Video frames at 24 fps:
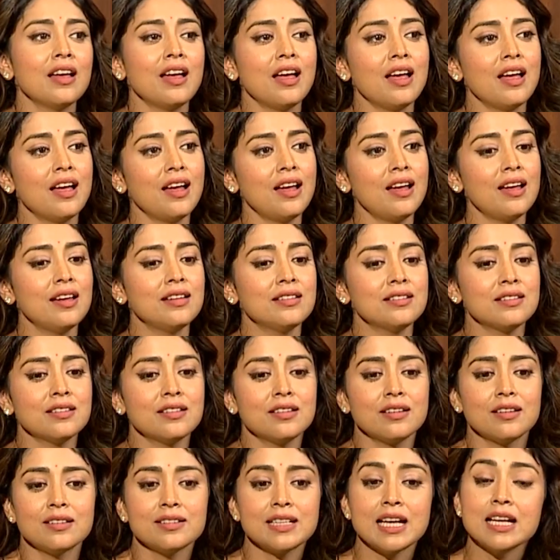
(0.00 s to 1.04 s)
And
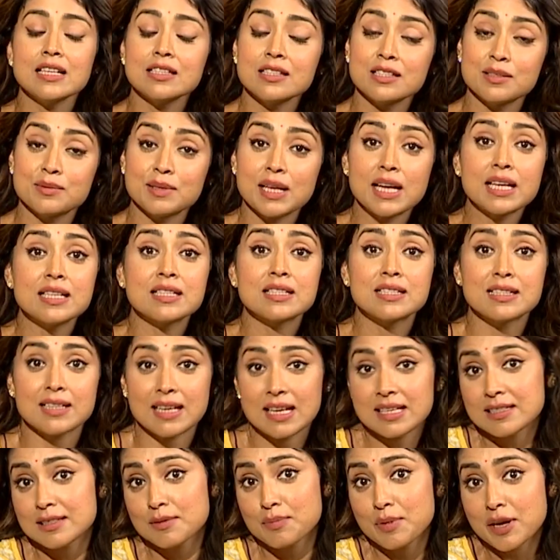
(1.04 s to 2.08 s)
uh, that's that's
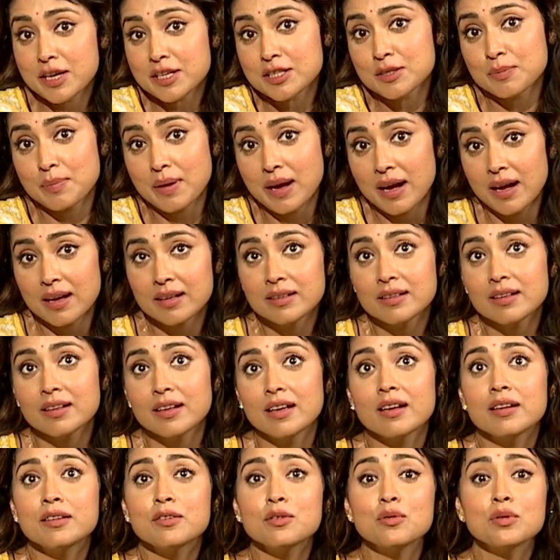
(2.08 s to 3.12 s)
that's the best part. Yeah.
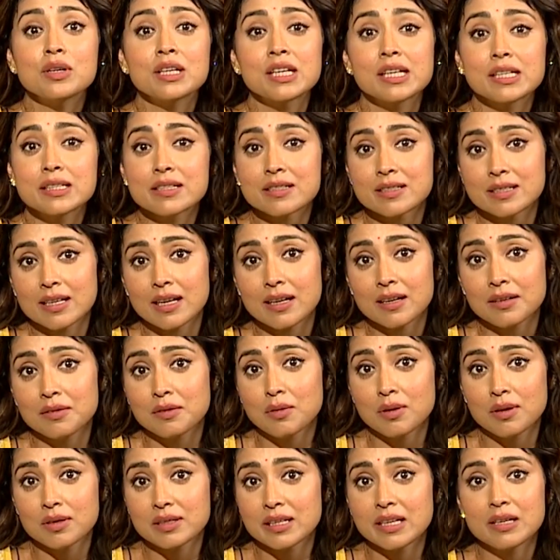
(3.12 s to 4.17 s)
There are two kids that
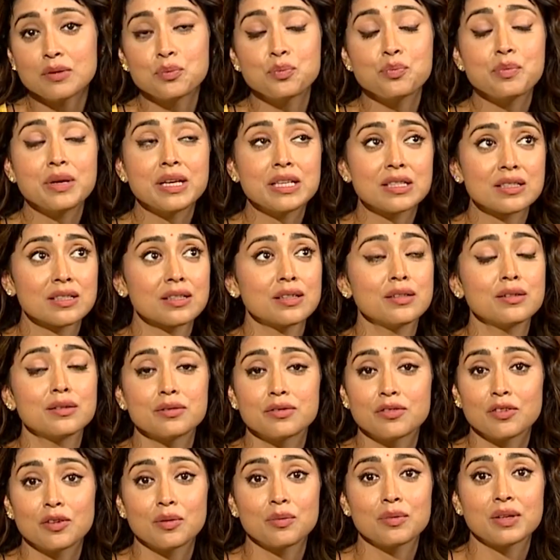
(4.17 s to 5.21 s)
though they're amazing in the
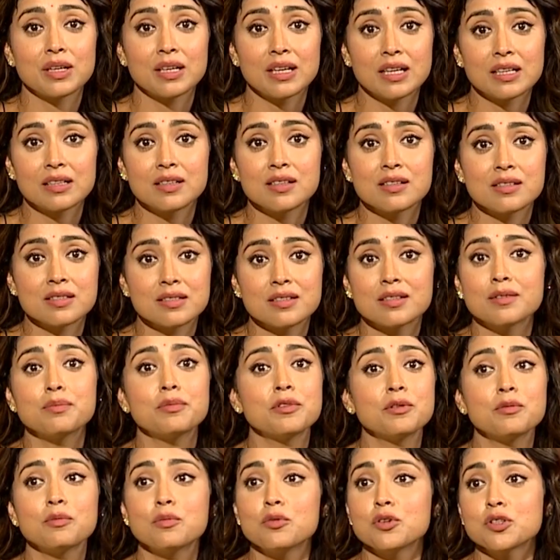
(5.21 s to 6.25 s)
film. They're like this the,
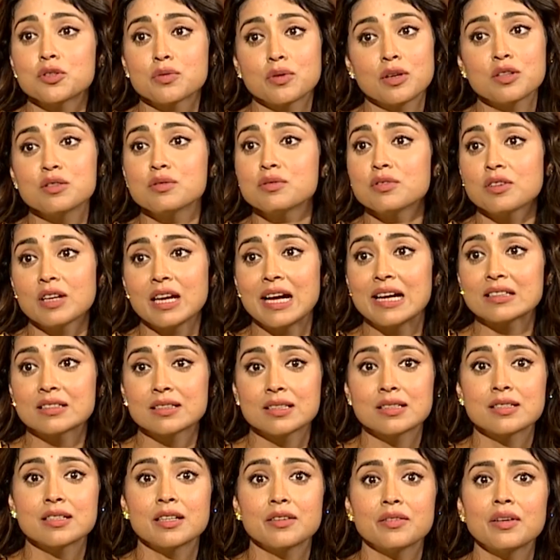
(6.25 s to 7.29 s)
the, most wonderful
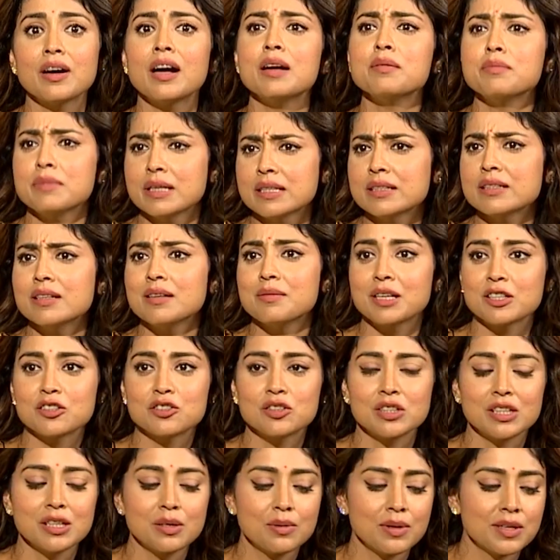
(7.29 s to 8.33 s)
actors ever. I met them
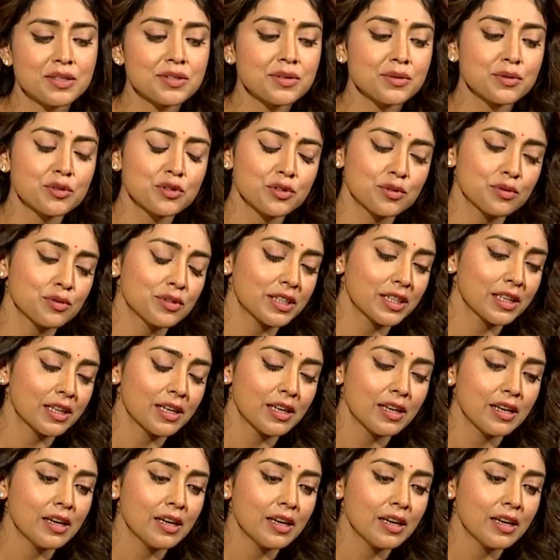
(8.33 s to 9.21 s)
actually once we were shooting.